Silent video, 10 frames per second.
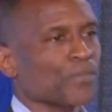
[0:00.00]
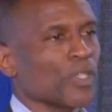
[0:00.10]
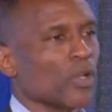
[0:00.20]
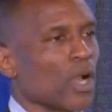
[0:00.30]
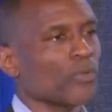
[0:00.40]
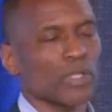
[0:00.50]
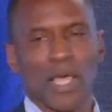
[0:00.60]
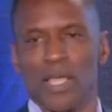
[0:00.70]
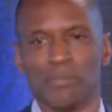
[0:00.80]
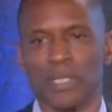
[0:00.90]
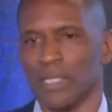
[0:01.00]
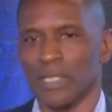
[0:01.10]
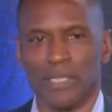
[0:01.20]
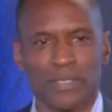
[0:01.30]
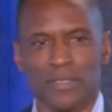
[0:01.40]
You know, our
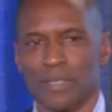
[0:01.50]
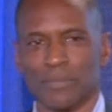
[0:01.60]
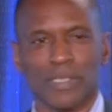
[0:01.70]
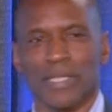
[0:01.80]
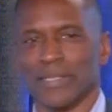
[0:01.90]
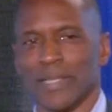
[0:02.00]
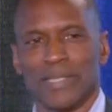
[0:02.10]
reliability is something like